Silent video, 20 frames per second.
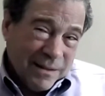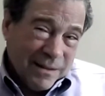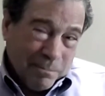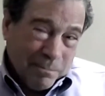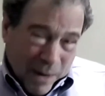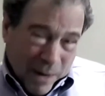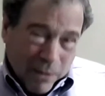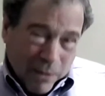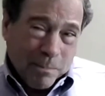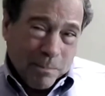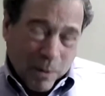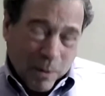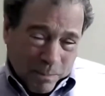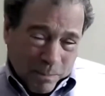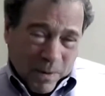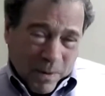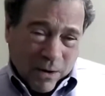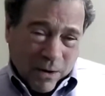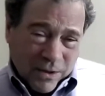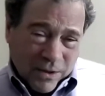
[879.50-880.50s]
better
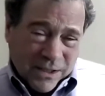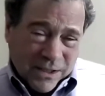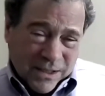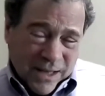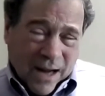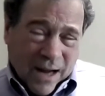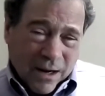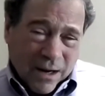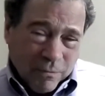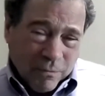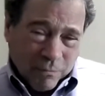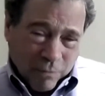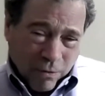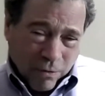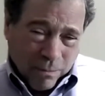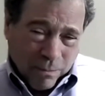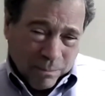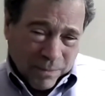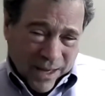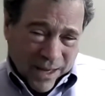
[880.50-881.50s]
prepare a second
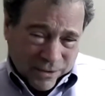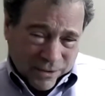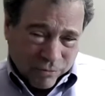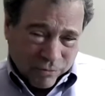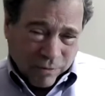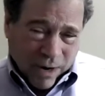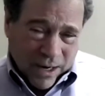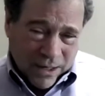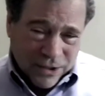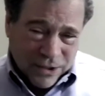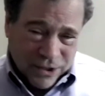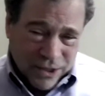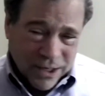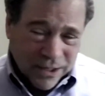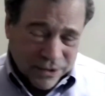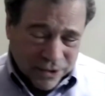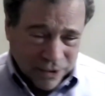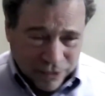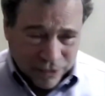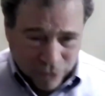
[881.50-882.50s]
room. That's right, she
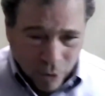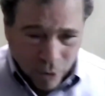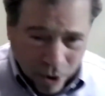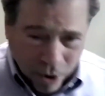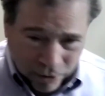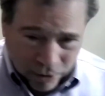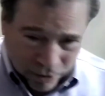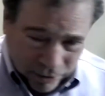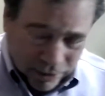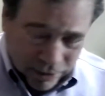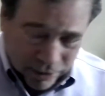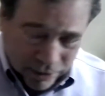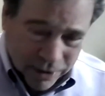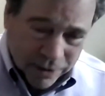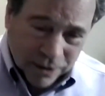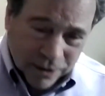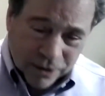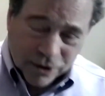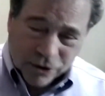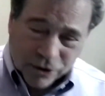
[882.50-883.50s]
has a daughter,
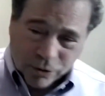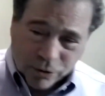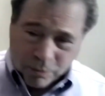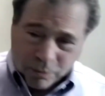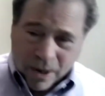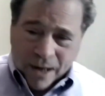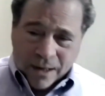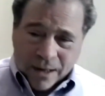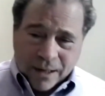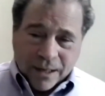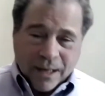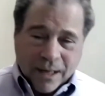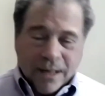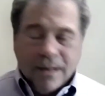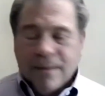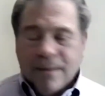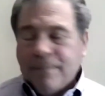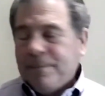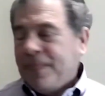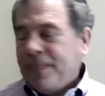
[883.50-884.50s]
Serenity.
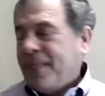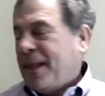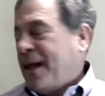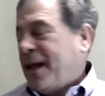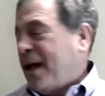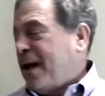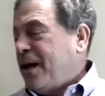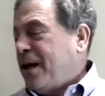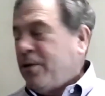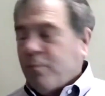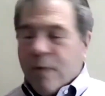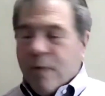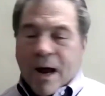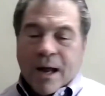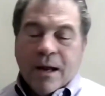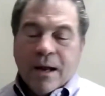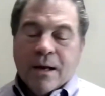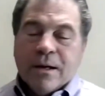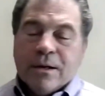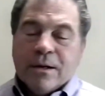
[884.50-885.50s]

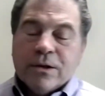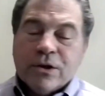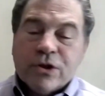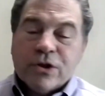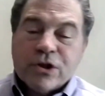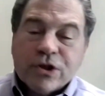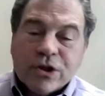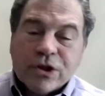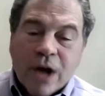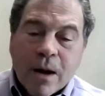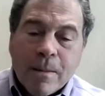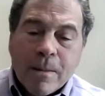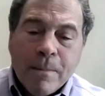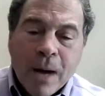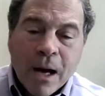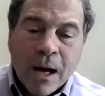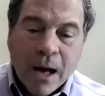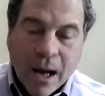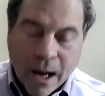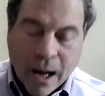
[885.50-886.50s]
Anyway,
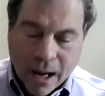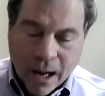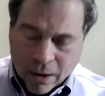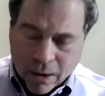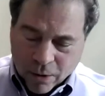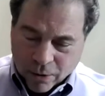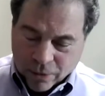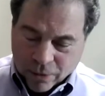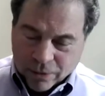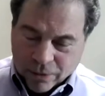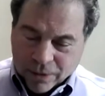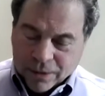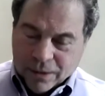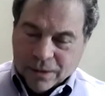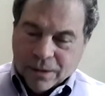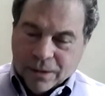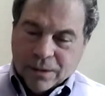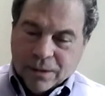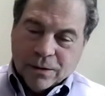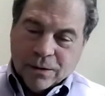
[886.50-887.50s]
somehow
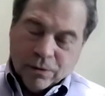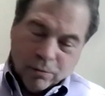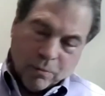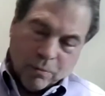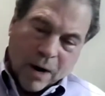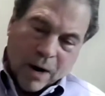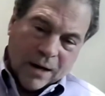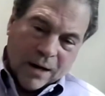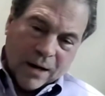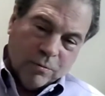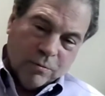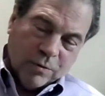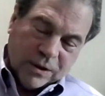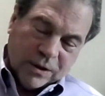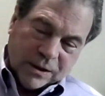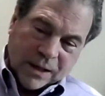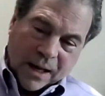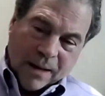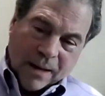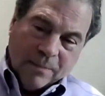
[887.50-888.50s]
Miranda
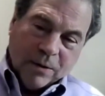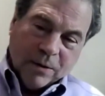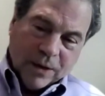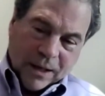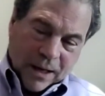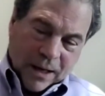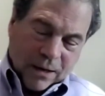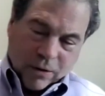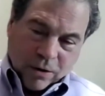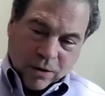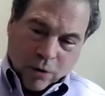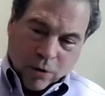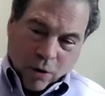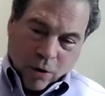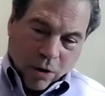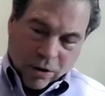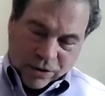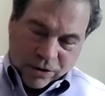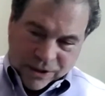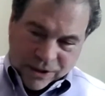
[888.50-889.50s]
was able to get her
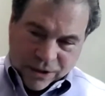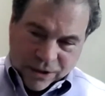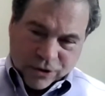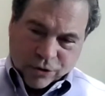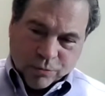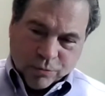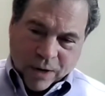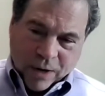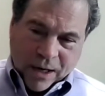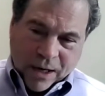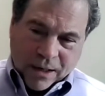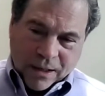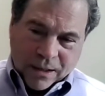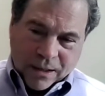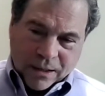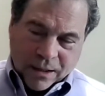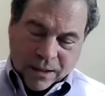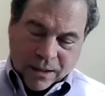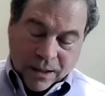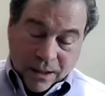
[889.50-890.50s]
car situated
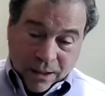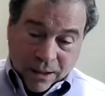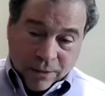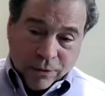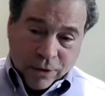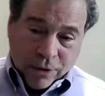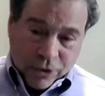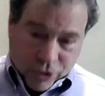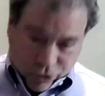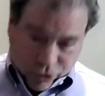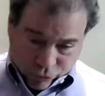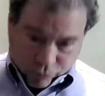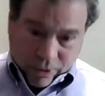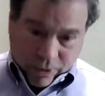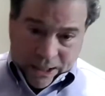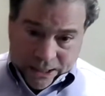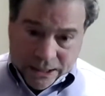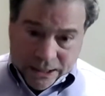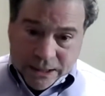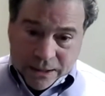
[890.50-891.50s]
in the
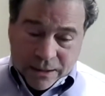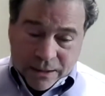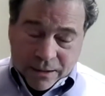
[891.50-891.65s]
street,